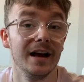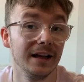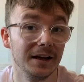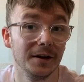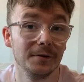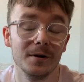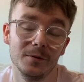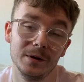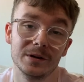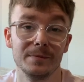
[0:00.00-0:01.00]
Hello,
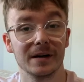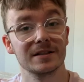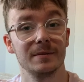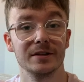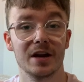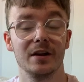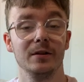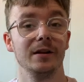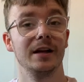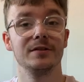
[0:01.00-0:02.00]
welcome back to my
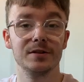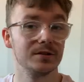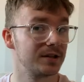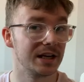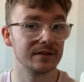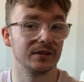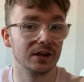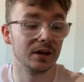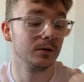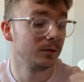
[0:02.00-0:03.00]
channel and to today's
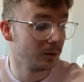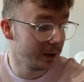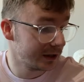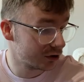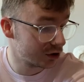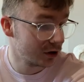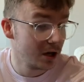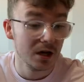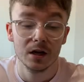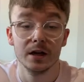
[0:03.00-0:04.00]
video, which
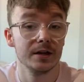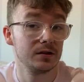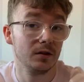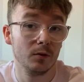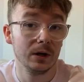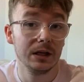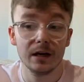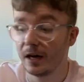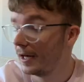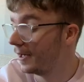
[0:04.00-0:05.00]
it's another week,
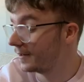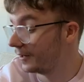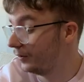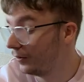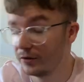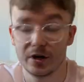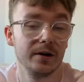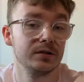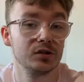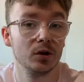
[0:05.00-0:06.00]
it's another
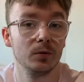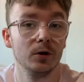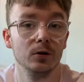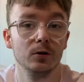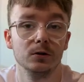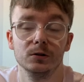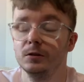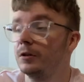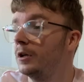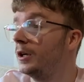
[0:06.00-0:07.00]
charity shop haul.
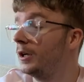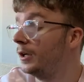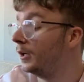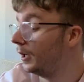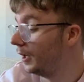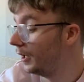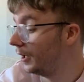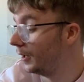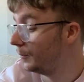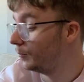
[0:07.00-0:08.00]

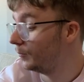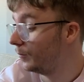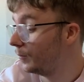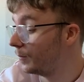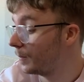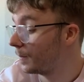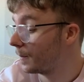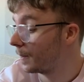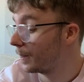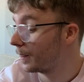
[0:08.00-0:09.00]
Um,
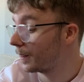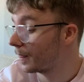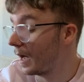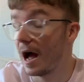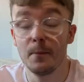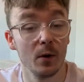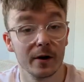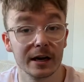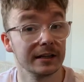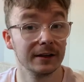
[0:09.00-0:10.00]
I'm
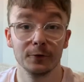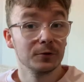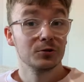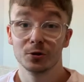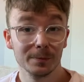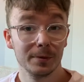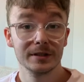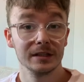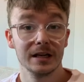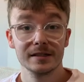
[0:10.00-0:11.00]
wearing a different jumper
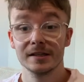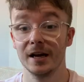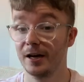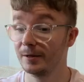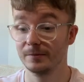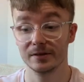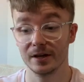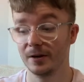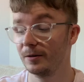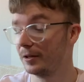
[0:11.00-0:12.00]
to last time, so
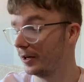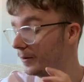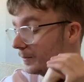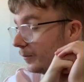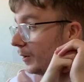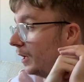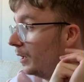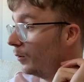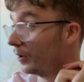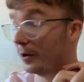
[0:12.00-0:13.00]
you know,
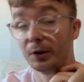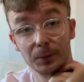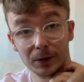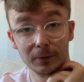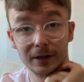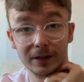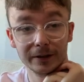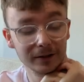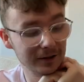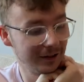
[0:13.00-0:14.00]
we're going up in the
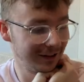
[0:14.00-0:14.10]
world.